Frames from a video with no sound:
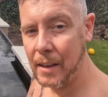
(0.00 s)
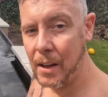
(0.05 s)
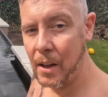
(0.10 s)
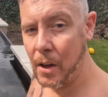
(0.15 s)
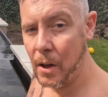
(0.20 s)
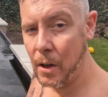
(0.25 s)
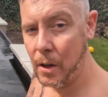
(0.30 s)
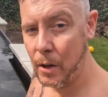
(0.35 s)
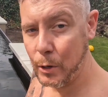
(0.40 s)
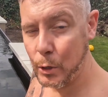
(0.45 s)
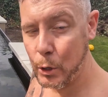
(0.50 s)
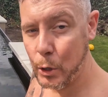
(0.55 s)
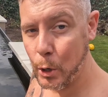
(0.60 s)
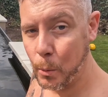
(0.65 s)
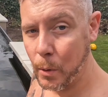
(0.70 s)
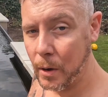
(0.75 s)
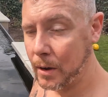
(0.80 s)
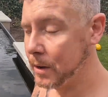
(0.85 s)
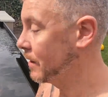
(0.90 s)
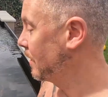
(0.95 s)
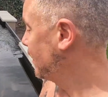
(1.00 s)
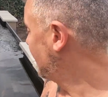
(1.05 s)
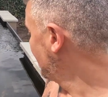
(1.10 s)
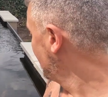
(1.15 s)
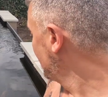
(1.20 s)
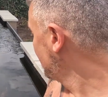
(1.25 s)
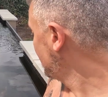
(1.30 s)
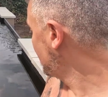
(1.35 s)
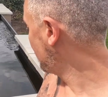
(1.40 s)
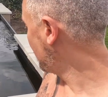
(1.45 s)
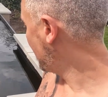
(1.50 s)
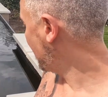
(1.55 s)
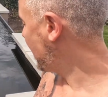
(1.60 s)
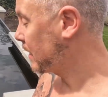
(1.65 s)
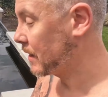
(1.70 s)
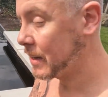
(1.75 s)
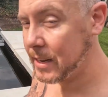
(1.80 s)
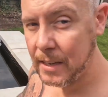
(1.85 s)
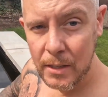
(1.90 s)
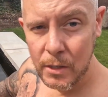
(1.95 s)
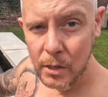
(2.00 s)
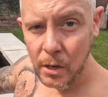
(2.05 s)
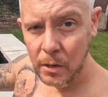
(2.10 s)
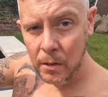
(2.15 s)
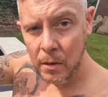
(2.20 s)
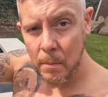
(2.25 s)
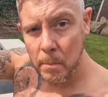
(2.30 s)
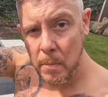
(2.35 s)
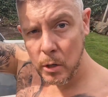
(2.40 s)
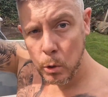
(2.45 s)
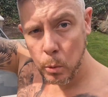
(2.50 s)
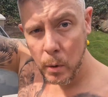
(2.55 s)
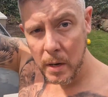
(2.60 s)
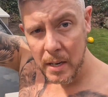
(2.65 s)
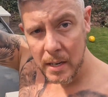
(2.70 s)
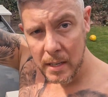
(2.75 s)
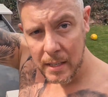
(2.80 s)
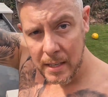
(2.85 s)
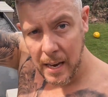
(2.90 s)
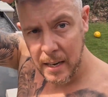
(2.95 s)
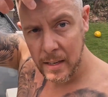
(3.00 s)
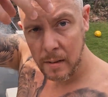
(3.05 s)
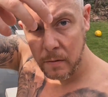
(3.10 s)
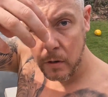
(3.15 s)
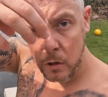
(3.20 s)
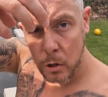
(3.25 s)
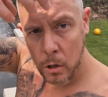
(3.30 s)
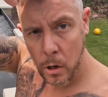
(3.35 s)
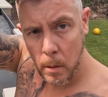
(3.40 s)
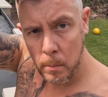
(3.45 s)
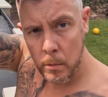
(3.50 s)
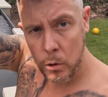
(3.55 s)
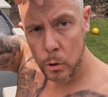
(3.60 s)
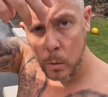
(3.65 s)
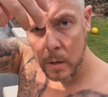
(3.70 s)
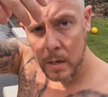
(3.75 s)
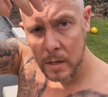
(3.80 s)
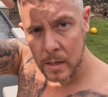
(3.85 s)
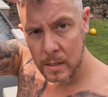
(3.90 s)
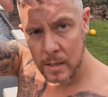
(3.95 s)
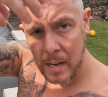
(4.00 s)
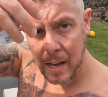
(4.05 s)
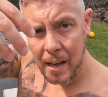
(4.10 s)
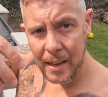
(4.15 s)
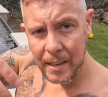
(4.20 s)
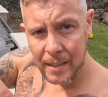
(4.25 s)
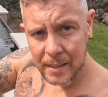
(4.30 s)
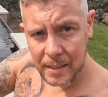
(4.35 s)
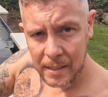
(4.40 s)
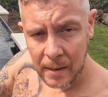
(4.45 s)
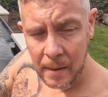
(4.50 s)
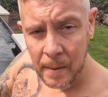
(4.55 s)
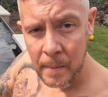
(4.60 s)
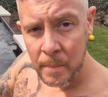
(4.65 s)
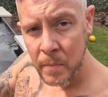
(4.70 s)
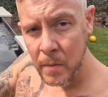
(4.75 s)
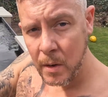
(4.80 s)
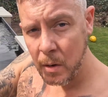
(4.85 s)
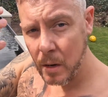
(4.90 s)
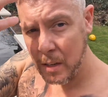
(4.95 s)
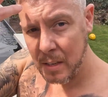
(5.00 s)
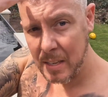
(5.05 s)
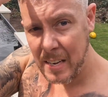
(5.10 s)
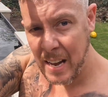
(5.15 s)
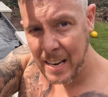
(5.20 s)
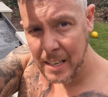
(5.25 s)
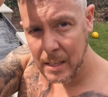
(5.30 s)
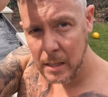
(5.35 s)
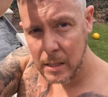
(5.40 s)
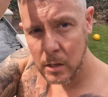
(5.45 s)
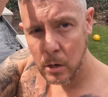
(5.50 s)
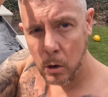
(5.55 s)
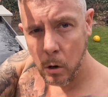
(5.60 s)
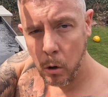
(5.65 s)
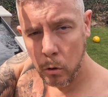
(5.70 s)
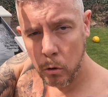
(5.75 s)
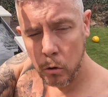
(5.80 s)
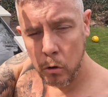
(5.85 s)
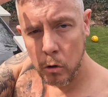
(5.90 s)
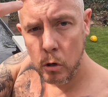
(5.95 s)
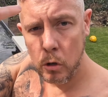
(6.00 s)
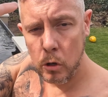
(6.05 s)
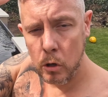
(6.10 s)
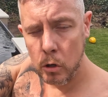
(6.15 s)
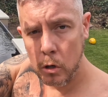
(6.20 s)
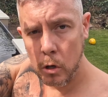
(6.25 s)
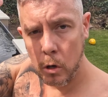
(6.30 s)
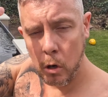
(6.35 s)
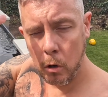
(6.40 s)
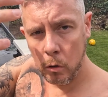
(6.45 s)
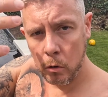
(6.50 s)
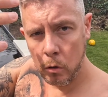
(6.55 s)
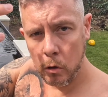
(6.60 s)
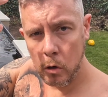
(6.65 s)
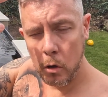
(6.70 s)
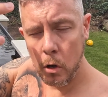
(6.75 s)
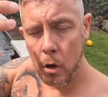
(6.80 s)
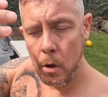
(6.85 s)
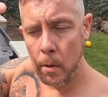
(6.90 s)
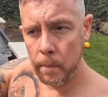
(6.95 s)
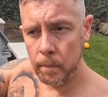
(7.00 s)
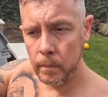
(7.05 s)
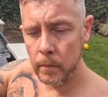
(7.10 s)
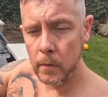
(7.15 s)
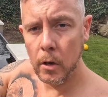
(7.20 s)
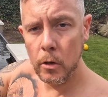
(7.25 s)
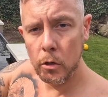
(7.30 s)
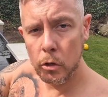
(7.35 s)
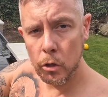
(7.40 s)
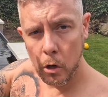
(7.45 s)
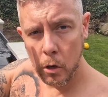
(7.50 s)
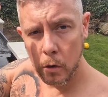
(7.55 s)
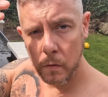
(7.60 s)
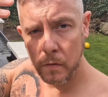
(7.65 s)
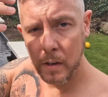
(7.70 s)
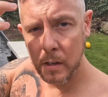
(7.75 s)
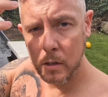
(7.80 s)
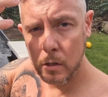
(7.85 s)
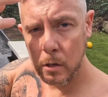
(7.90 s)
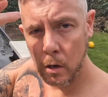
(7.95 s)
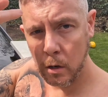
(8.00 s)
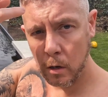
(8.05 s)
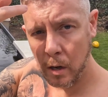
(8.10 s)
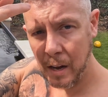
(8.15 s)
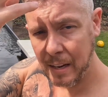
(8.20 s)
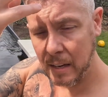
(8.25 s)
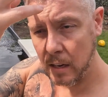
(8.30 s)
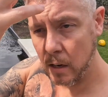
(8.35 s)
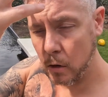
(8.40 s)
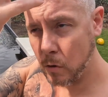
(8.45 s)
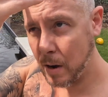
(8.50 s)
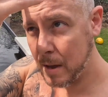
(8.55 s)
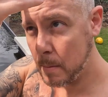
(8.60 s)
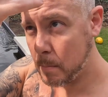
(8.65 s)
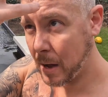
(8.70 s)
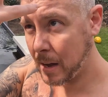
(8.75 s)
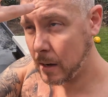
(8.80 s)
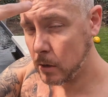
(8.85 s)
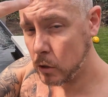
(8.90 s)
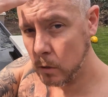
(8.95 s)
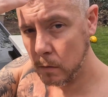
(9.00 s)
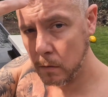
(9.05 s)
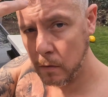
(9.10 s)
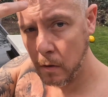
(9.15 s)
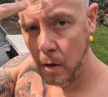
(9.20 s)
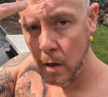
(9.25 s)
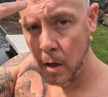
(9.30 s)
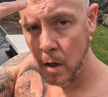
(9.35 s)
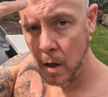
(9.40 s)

uh, Showa the markings on between his head if you saw between his eyes he had a nice under the under the surface like a grey patch of